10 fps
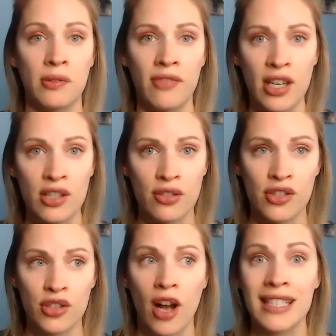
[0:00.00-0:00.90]

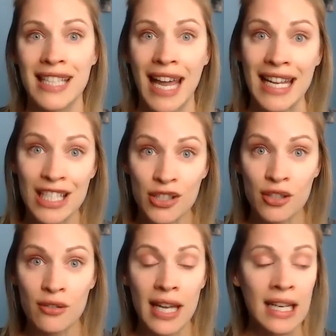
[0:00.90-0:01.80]
professionals not to get
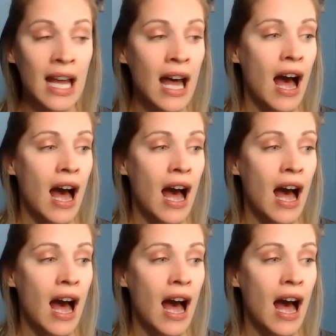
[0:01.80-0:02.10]
into it.